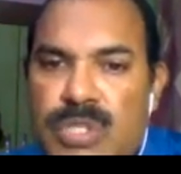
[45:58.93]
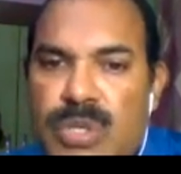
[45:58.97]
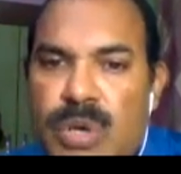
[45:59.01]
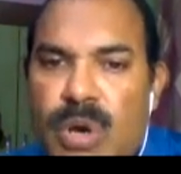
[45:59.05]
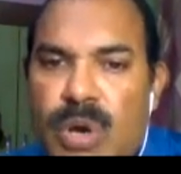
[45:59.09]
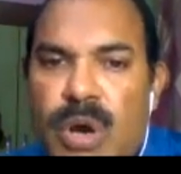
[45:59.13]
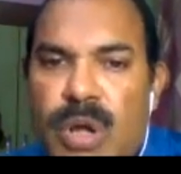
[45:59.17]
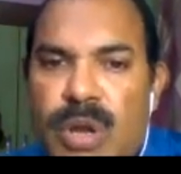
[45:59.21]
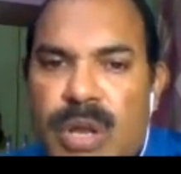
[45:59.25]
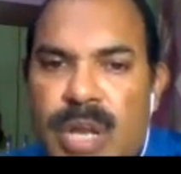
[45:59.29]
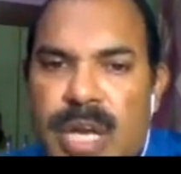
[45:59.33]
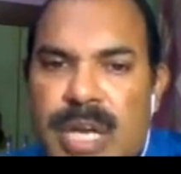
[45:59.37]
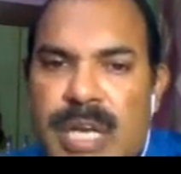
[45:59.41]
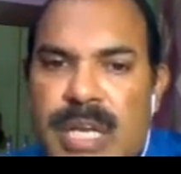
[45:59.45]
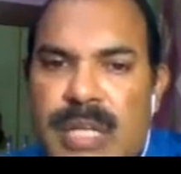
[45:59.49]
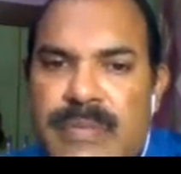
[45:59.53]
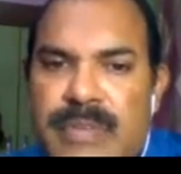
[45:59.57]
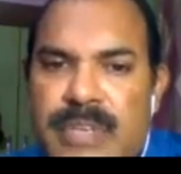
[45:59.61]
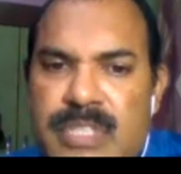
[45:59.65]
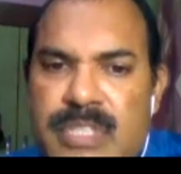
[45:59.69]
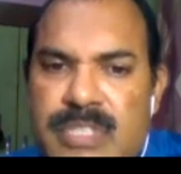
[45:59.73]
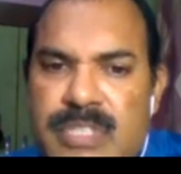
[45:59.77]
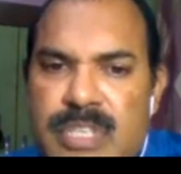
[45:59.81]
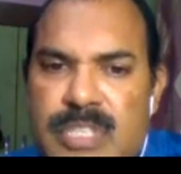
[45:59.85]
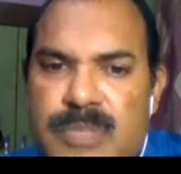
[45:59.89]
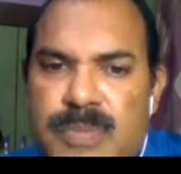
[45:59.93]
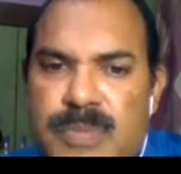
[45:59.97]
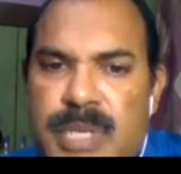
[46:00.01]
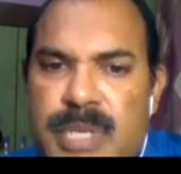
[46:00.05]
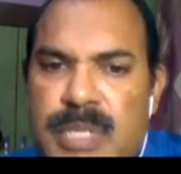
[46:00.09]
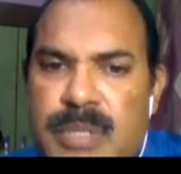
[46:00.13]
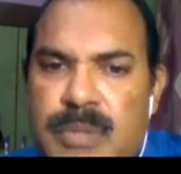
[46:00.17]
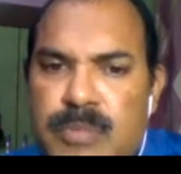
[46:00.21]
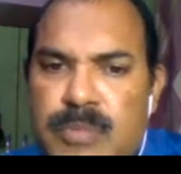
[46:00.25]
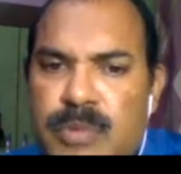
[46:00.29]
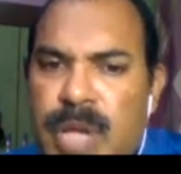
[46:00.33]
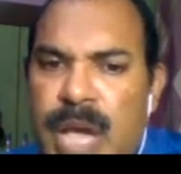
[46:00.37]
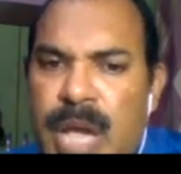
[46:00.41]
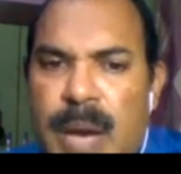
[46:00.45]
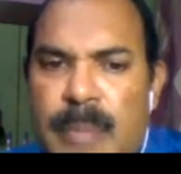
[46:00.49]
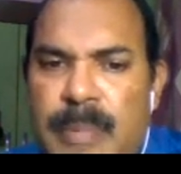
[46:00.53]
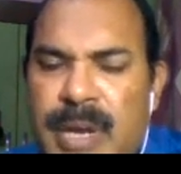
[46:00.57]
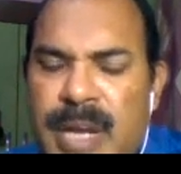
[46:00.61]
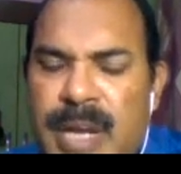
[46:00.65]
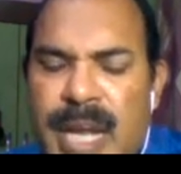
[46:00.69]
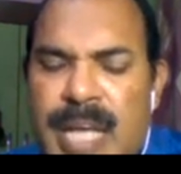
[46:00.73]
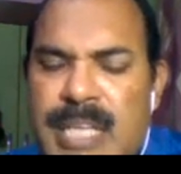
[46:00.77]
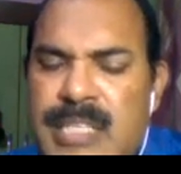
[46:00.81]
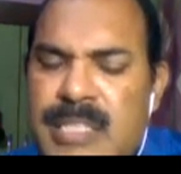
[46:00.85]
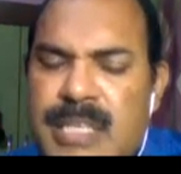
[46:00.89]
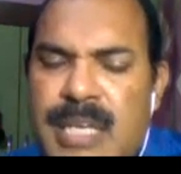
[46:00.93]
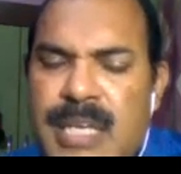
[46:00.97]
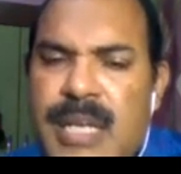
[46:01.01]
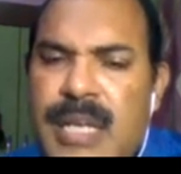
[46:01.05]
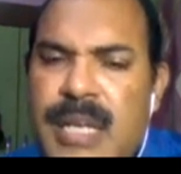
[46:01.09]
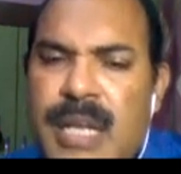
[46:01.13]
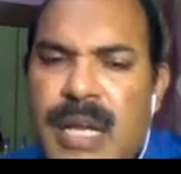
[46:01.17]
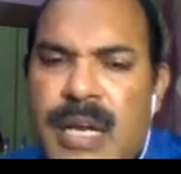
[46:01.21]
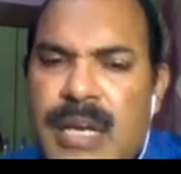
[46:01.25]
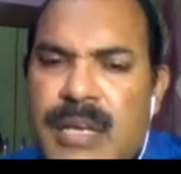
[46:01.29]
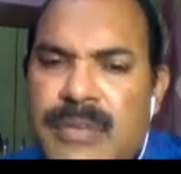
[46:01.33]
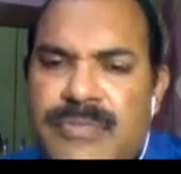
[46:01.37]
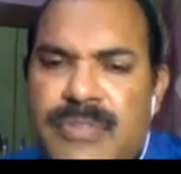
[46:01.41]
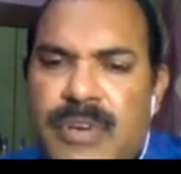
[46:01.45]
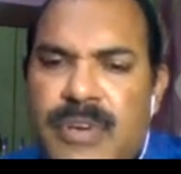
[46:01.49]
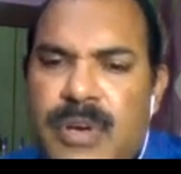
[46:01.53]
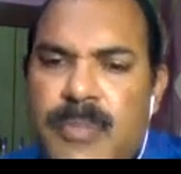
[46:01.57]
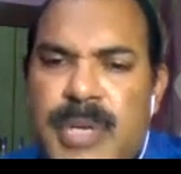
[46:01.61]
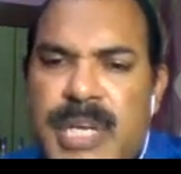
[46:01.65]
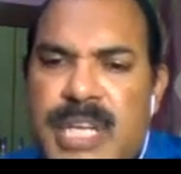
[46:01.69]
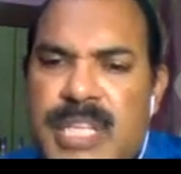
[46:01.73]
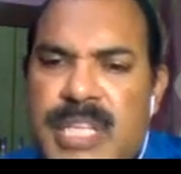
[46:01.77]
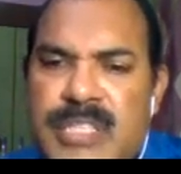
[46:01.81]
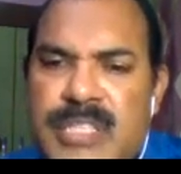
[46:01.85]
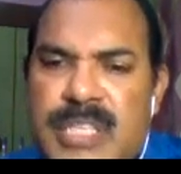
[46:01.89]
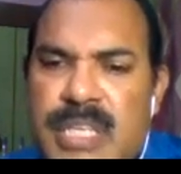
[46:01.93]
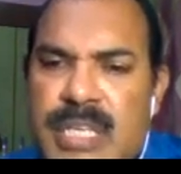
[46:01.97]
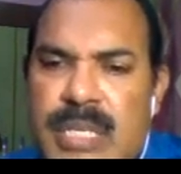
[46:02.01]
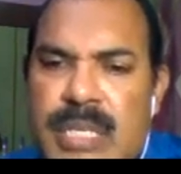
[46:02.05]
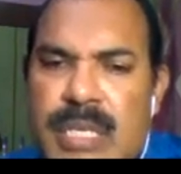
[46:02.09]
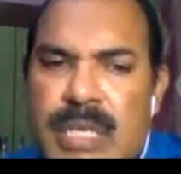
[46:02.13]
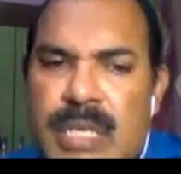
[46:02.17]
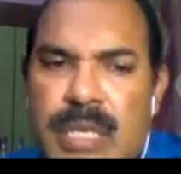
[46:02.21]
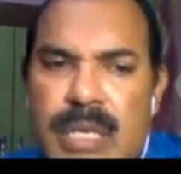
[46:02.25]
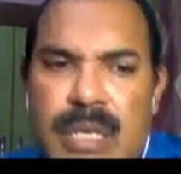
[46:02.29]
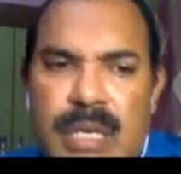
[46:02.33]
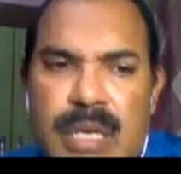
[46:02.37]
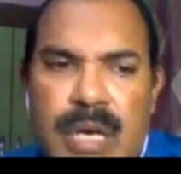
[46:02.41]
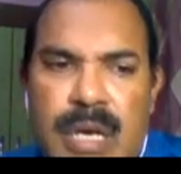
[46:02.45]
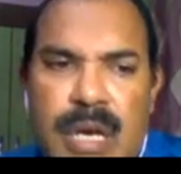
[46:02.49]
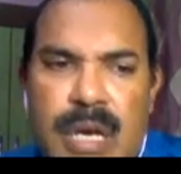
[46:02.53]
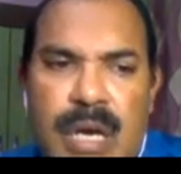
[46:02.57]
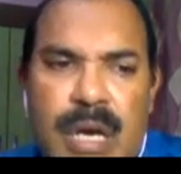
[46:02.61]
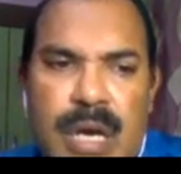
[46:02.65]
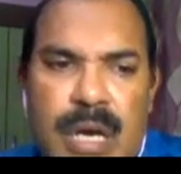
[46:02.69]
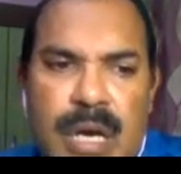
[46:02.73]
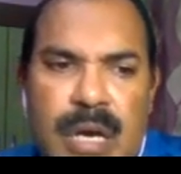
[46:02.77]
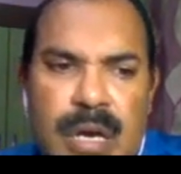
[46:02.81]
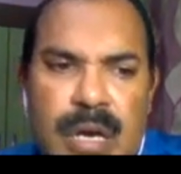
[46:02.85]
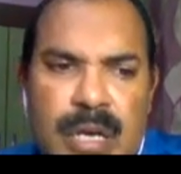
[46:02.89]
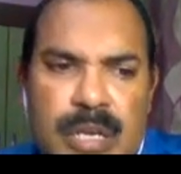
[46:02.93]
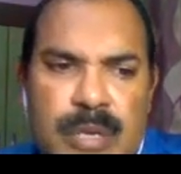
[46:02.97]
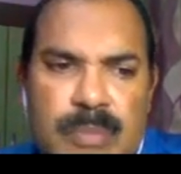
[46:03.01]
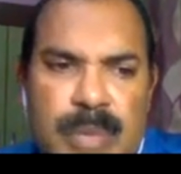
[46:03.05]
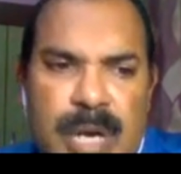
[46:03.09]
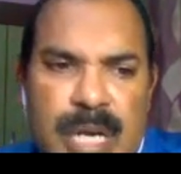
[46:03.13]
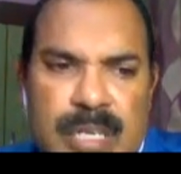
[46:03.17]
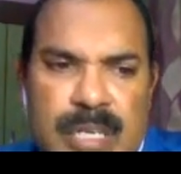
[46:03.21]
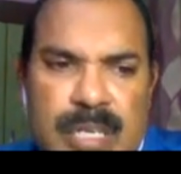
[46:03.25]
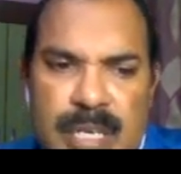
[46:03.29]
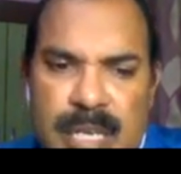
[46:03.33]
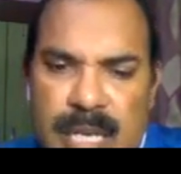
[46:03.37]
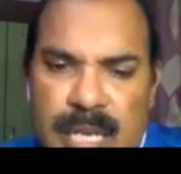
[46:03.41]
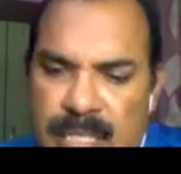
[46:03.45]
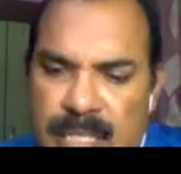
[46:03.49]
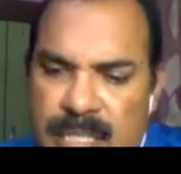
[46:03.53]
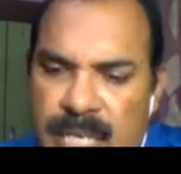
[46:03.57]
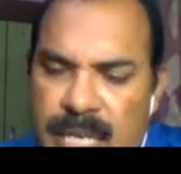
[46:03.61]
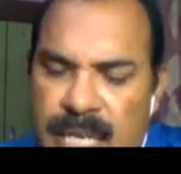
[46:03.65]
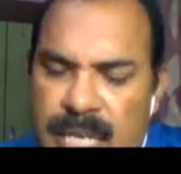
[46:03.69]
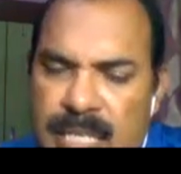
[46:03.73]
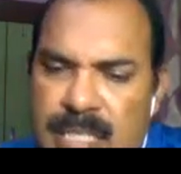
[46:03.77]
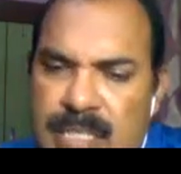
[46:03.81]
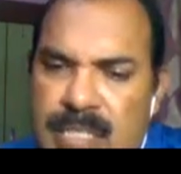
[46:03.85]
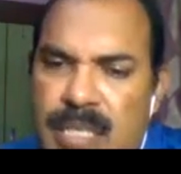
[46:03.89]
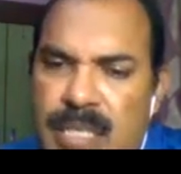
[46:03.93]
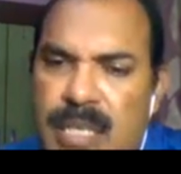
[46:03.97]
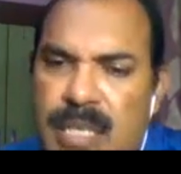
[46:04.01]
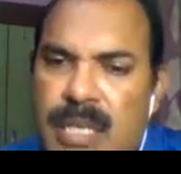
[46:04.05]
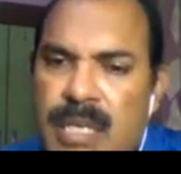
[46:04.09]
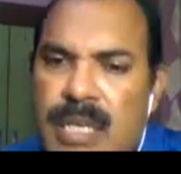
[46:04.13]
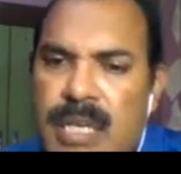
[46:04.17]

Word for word: So ulnar deviation is been, we have a classical uh, deformities in uh, rheumatoid arthritis.